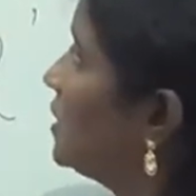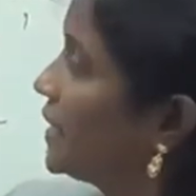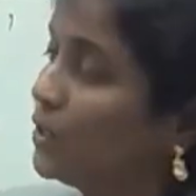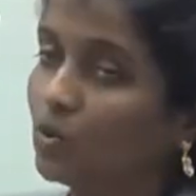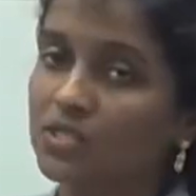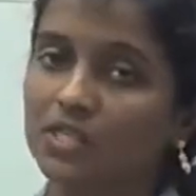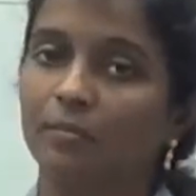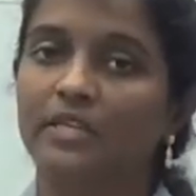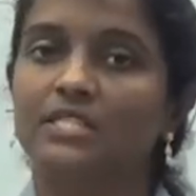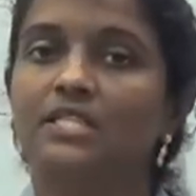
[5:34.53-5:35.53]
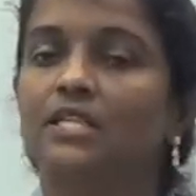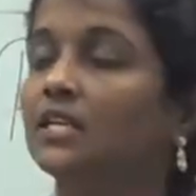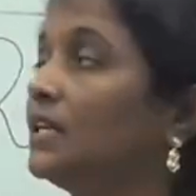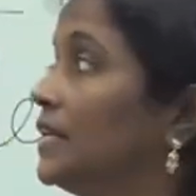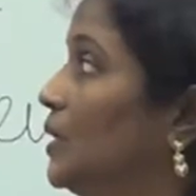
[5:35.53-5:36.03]
Rio Summit,
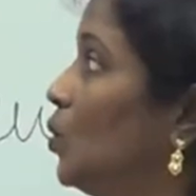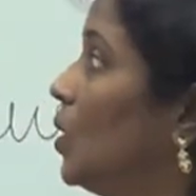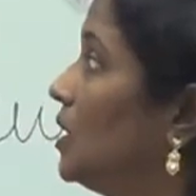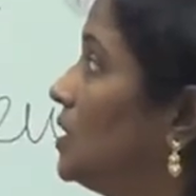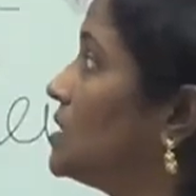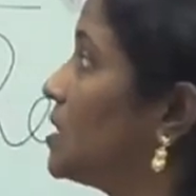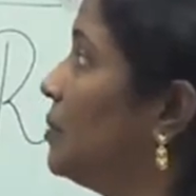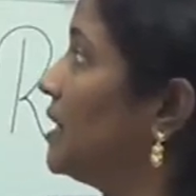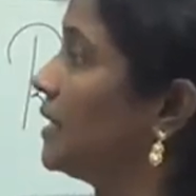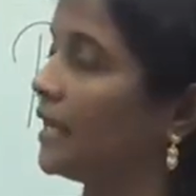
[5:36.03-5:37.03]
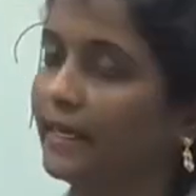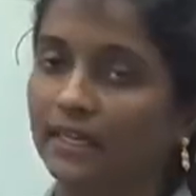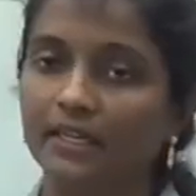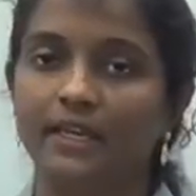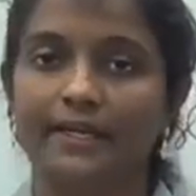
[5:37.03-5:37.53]
Rio Earth Summit in
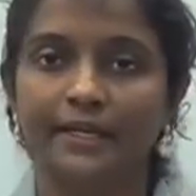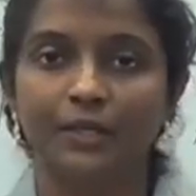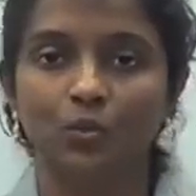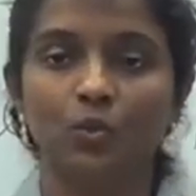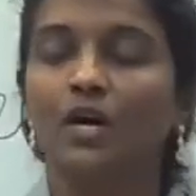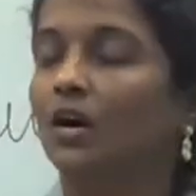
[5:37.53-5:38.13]
1992